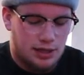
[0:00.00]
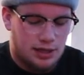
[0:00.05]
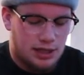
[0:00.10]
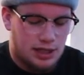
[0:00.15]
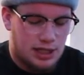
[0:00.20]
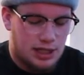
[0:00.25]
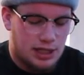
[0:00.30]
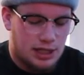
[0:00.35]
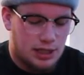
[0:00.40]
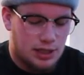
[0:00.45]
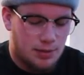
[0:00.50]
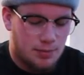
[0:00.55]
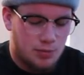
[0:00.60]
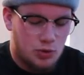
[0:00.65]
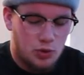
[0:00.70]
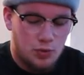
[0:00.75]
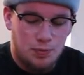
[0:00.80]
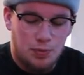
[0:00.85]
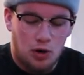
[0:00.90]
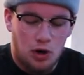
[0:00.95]
the
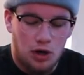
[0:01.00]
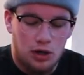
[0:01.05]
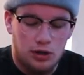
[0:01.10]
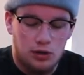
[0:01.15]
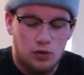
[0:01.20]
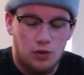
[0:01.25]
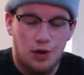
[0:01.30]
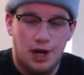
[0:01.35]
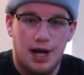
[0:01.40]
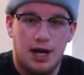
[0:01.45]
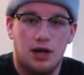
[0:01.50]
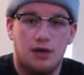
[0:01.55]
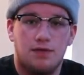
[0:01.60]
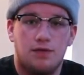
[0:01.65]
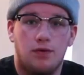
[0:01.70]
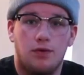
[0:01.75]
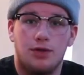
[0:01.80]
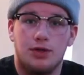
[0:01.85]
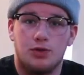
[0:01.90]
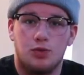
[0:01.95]
Moon Particle Air
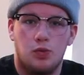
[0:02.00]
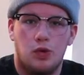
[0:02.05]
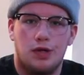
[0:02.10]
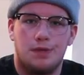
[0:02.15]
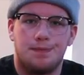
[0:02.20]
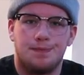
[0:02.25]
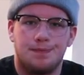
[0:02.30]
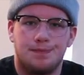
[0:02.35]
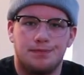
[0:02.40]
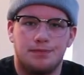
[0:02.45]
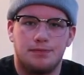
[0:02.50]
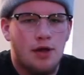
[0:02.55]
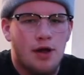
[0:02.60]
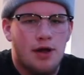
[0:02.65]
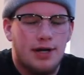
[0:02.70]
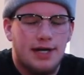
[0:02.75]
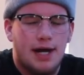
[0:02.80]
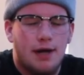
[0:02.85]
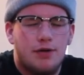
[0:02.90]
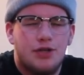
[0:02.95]
Force 1.
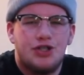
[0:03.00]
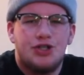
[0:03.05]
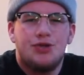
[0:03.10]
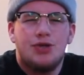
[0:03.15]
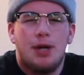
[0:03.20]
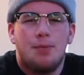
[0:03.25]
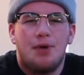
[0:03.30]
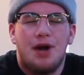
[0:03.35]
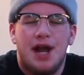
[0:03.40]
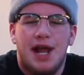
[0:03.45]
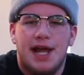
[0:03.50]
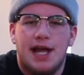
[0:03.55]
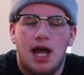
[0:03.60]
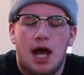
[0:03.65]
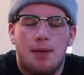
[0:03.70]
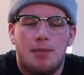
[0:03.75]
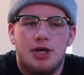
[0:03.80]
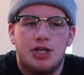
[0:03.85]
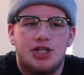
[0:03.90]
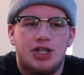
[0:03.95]
Now with shoe number 8,
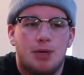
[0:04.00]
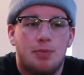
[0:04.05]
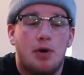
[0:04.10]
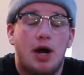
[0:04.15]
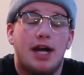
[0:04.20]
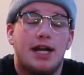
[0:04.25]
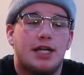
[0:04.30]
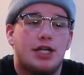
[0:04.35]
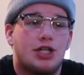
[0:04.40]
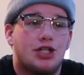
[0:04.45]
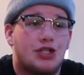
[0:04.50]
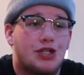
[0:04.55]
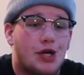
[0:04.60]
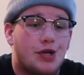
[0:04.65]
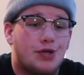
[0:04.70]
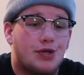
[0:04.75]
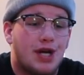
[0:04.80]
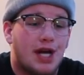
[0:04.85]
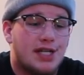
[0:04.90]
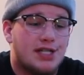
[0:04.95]
I'm going to jump right in and show
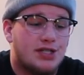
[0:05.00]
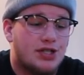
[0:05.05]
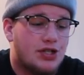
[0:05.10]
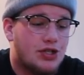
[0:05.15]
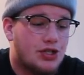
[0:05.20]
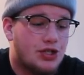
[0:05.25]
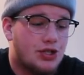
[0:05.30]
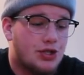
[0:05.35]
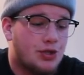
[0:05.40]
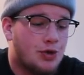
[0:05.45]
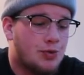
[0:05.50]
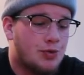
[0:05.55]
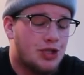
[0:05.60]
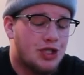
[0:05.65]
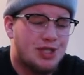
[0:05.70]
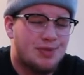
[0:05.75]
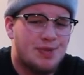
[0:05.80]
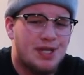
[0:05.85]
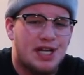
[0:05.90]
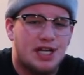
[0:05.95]
you guys the shoe,
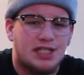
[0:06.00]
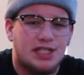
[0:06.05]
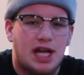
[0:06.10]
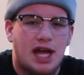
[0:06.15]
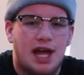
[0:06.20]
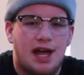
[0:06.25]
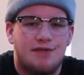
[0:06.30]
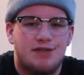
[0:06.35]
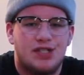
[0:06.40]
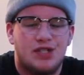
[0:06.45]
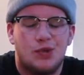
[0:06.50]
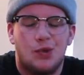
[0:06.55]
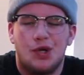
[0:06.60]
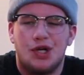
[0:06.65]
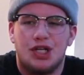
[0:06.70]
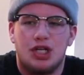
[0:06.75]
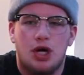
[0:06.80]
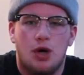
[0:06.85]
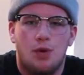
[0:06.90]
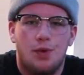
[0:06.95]
just because I have a
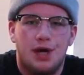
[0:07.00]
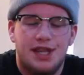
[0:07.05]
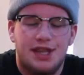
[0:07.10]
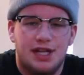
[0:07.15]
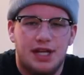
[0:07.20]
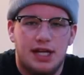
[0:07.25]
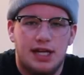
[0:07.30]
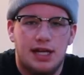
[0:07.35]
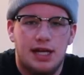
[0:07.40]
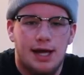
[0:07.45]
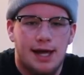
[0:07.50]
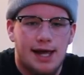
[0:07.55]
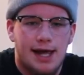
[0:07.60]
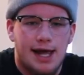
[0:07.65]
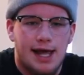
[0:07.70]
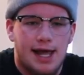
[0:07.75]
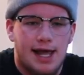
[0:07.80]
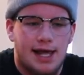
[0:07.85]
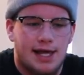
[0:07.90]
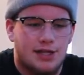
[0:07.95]
story to go with it,
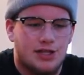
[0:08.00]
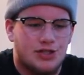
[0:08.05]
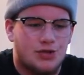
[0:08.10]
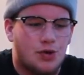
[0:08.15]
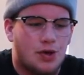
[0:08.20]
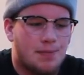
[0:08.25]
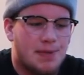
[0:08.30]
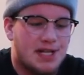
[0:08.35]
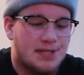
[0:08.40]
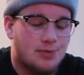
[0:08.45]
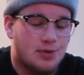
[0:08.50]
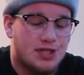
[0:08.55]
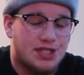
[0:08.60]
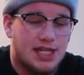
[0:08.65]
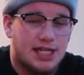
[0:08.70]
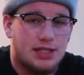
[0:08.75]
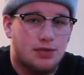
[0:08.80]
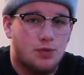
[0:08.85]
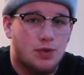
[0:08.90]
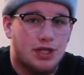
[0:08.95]
and the story makes more
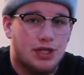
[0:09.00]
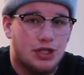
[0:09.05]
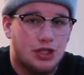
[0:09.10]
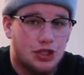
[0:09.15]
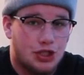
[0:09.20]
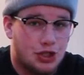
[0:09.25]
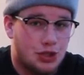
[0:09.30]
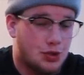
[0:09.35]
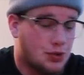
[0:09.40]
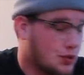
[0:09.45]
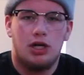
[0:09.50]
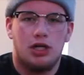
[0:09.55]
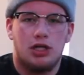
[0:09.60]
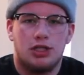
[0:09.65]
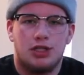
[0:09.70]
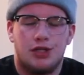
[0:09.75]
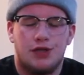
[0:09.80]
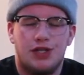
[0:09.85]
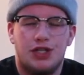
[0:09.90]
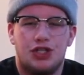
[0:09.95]
sense with the shoe.
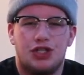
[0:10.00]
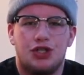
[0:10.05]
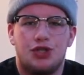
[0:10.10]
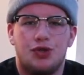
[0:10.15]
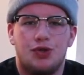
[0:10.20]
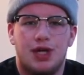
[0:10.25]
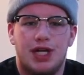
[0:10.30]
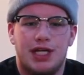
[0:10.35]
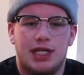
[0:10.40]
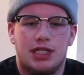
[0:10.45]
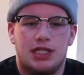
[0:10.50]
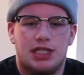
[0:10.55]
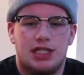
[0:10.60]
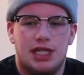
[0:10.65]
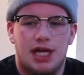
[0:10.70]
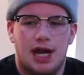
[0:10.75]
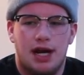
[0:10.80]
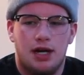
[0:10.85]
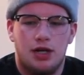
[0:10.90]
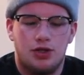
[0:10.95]
So this shoe is
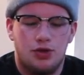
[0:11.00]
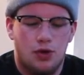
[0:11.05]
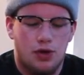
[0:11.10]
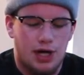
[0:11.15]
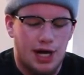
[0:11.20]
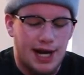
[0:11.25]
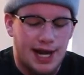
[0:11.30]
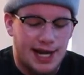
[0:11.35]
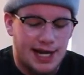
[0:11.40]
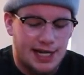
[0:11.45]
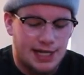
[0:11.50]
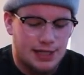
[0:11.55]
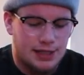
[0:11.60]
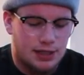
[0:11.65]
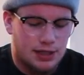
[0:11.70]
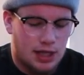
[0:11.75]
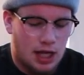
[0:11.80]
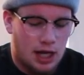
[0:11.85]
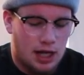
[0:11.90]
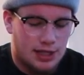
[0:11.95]
the Air Jordan 8
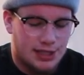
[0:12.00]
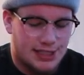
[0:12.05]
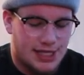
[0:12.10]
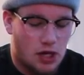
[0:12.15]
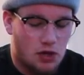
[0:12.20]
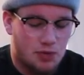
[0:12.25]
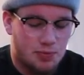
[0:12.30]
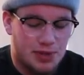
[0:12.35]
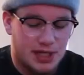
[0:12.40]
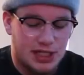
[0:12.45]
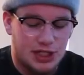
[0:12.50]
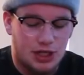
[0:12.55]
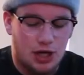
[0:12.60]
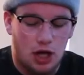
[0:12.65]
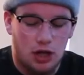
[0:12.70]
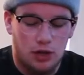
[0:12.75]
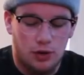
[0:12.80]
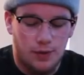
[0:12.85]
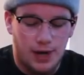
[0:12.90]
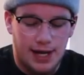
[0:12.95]
South Beach
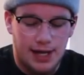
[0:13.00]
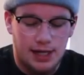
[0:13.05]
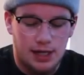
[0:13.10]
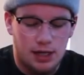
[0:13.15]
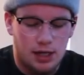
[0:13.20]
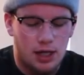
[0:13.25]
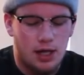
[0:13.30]
colorway,